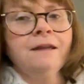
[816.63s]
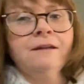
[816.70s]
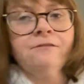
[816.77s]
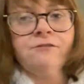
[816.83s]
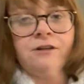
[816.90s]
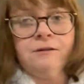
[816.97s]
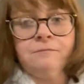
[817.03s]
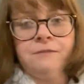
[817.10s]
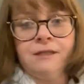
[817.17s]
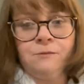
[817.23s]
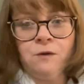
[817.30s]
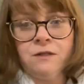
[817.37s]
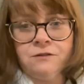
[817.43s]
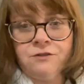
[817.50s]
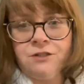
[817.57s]
I've got my
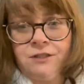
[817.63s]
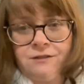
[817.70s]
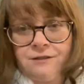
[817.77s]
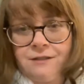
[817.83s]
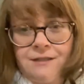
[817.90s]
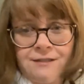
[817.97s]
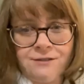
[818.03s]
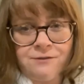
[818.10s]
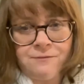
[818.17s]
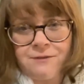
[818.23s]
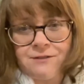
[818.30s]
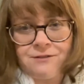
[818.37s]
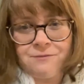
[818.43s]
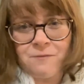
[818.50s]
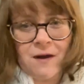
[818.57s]
onesie on, and I don't
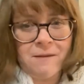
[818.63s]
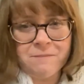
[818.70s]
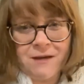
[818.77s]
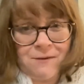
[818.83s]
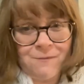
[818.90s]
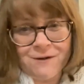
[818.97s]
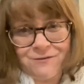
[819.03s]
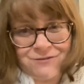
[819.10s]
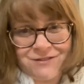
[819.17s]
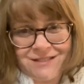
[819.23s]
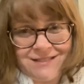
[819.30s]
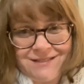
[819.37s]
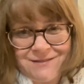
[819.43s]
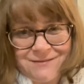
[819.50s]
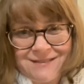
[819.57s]
want to wet my onesie, do